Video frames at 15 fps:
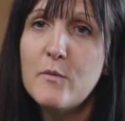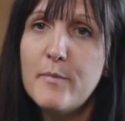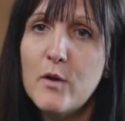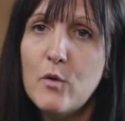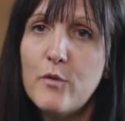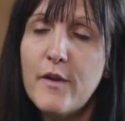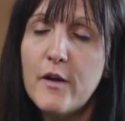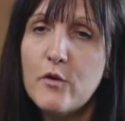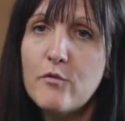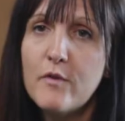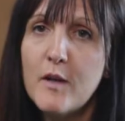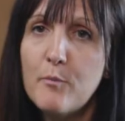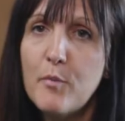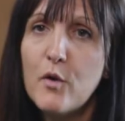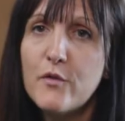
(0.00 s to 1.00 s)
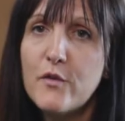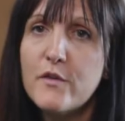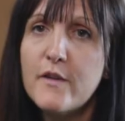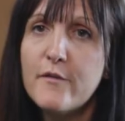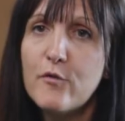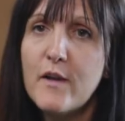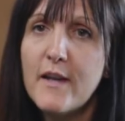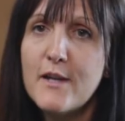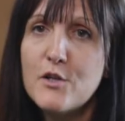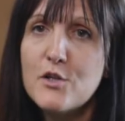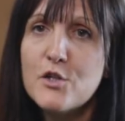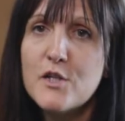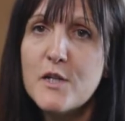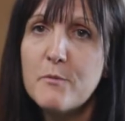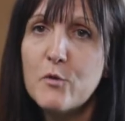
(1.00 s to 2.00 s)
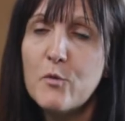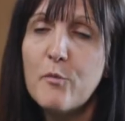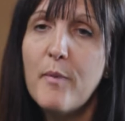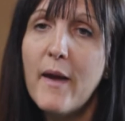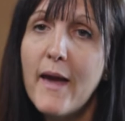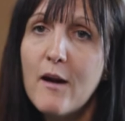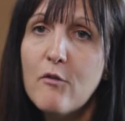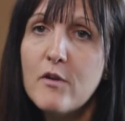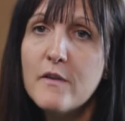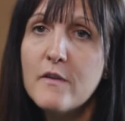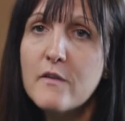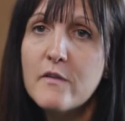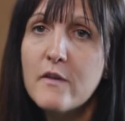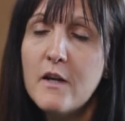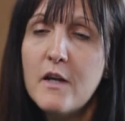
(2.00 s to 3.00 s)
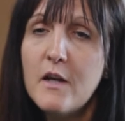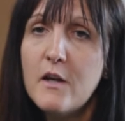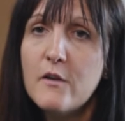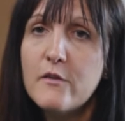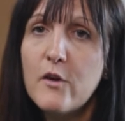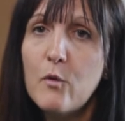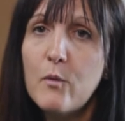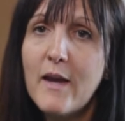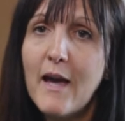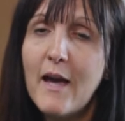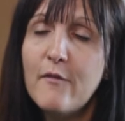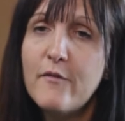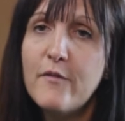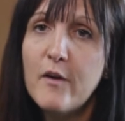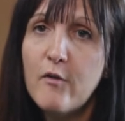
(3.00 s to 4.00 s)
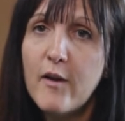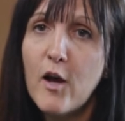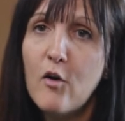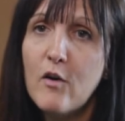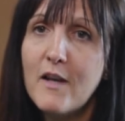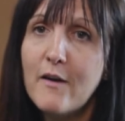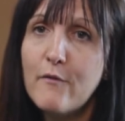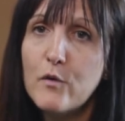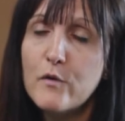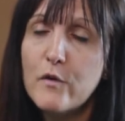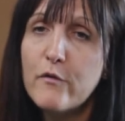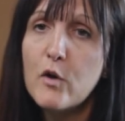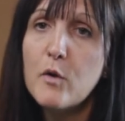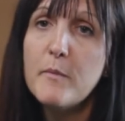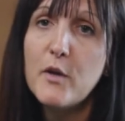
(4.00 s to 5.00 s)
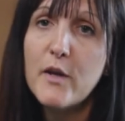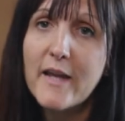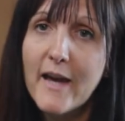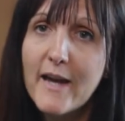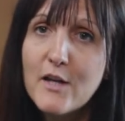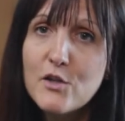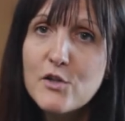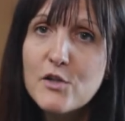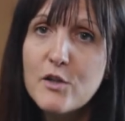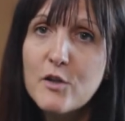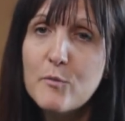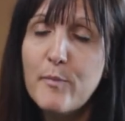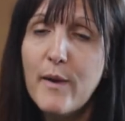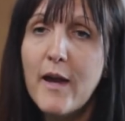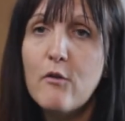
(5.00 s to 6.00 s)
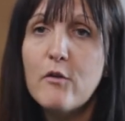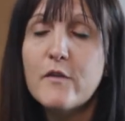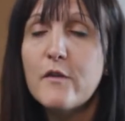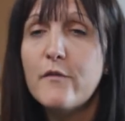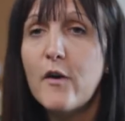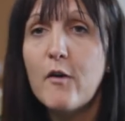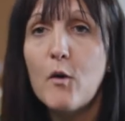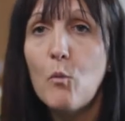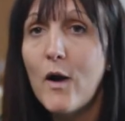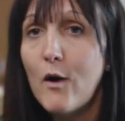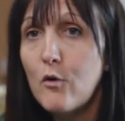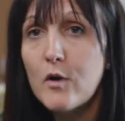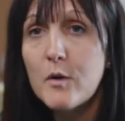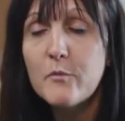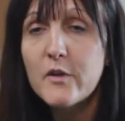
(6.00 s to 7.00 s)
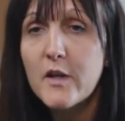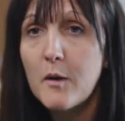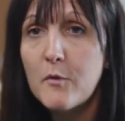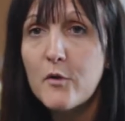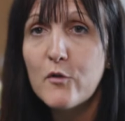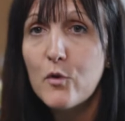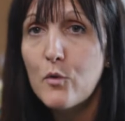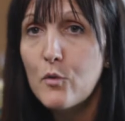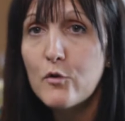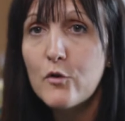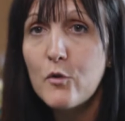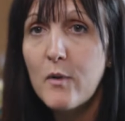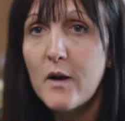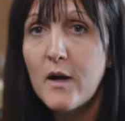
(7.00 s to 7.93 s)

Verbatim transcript: build those really positive relationships with parents. So we have very high levels of communication. Parents are very welcome to come and talk to